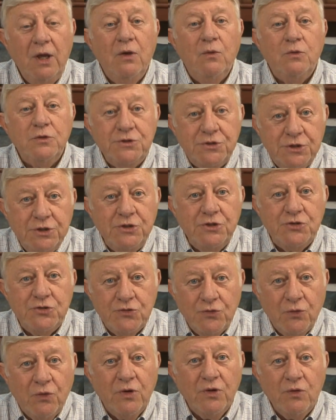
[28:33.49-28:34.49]
was to
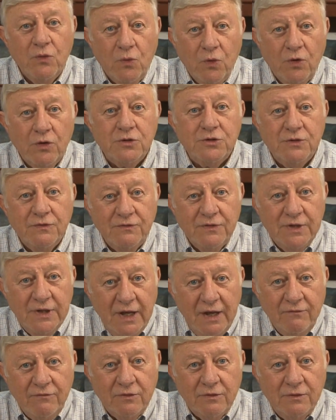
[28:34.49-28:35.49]
destroy the works of the
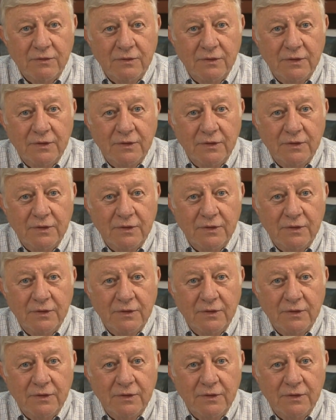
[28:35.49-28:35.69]
devil.